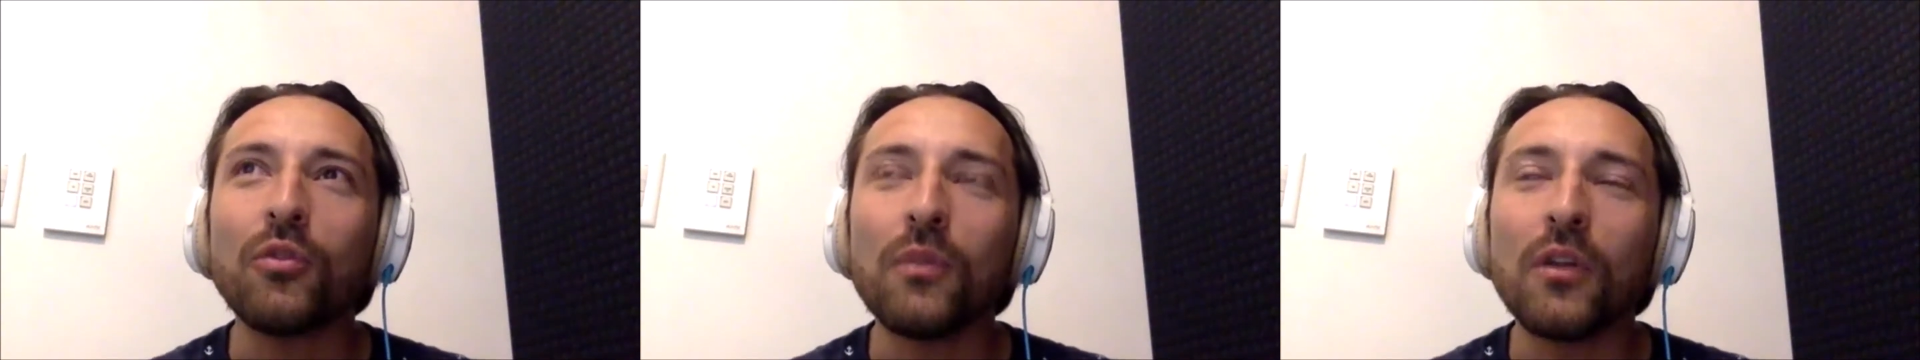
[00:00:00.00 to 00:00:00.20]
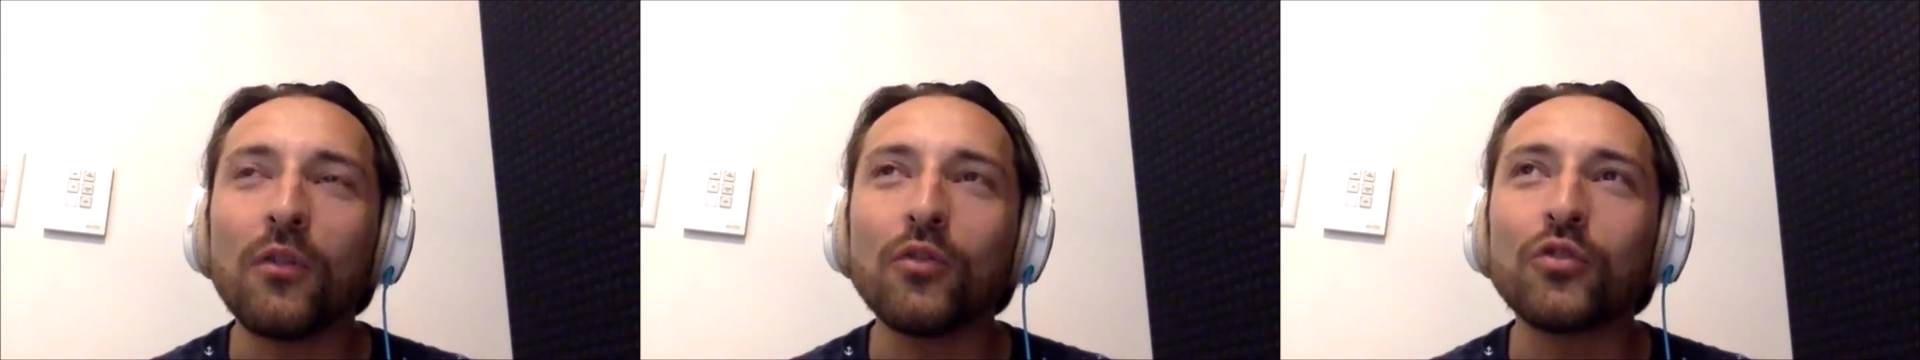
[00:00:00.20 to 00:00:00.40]

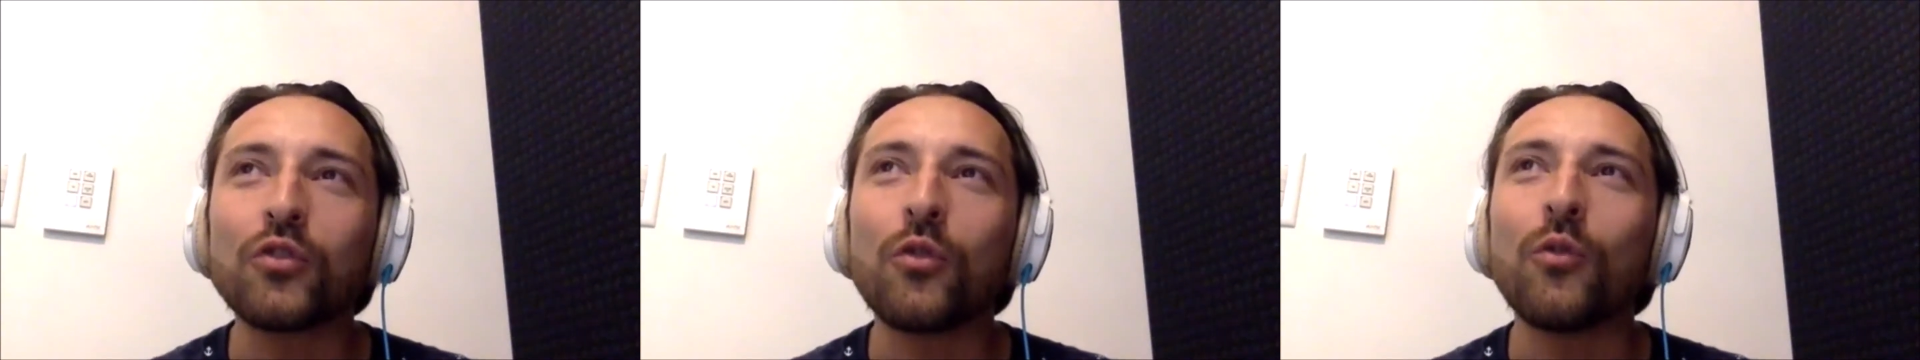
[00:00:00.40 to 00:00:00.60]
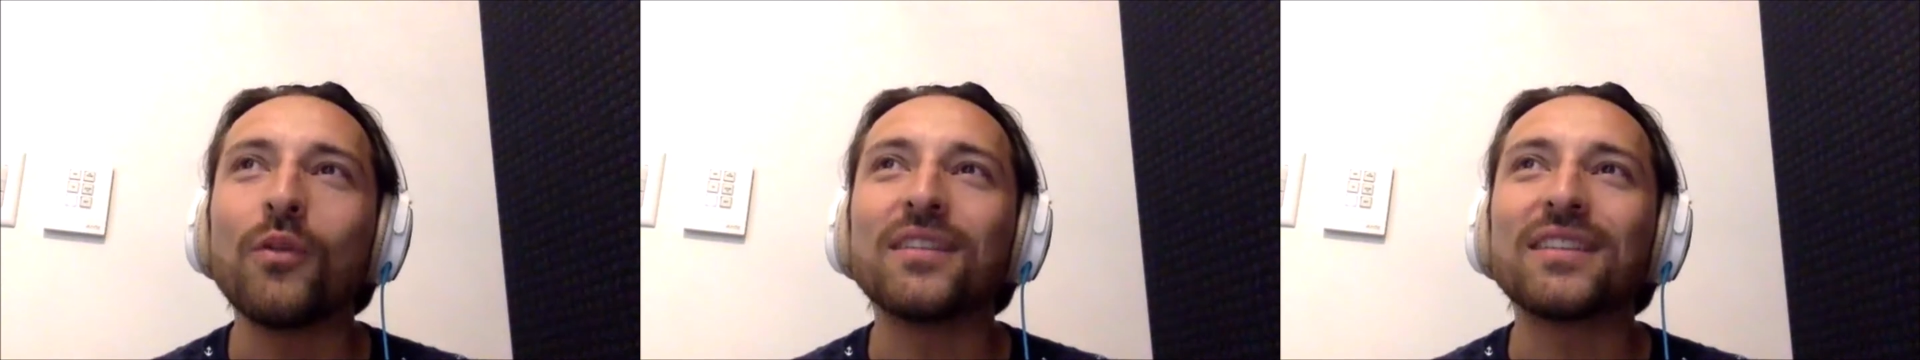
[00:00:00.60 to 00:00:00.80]
middle
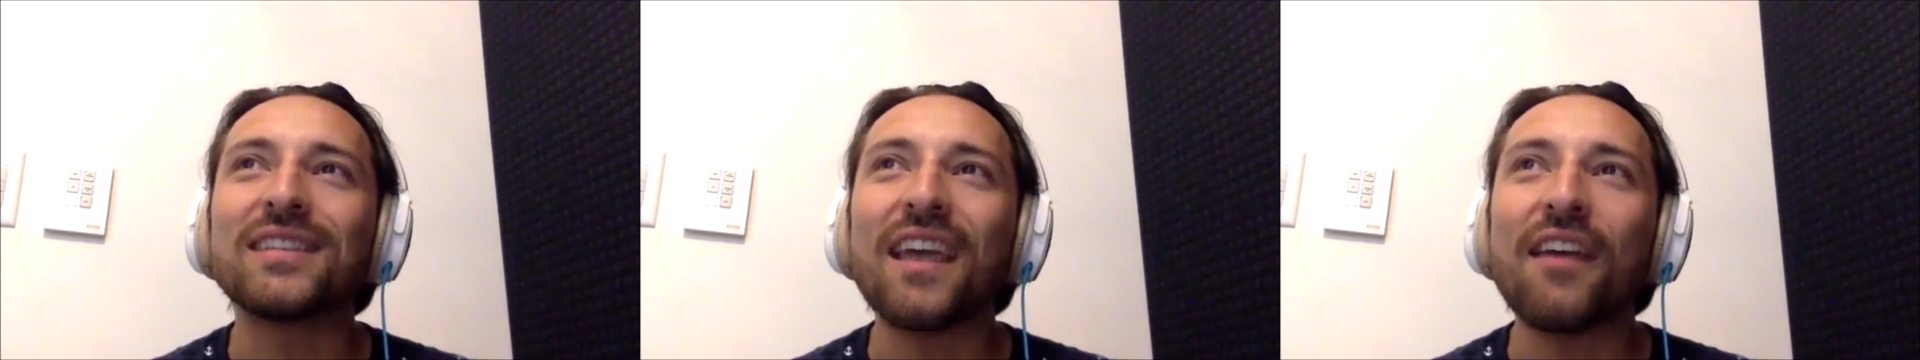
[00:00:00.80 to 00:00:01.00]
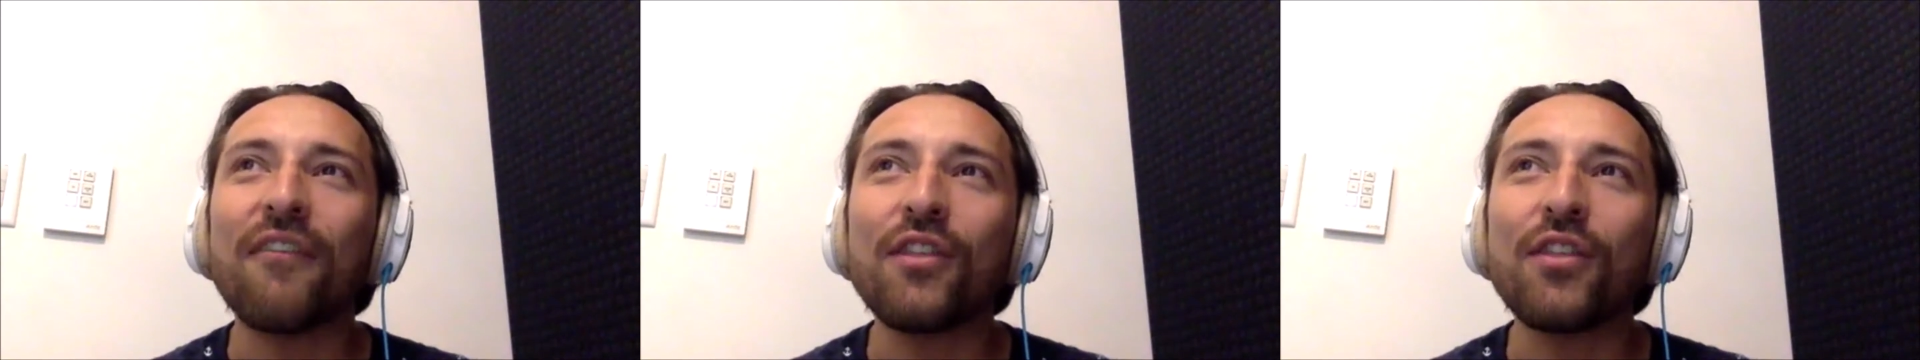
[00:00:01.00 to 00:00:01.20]
school in
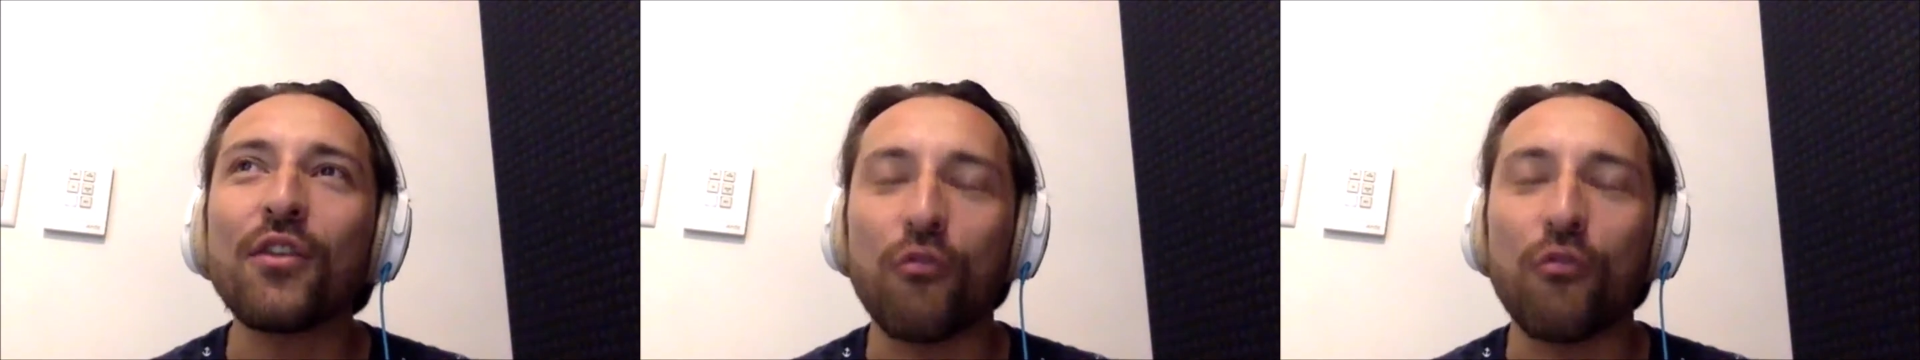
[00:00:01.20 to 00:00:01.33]
7th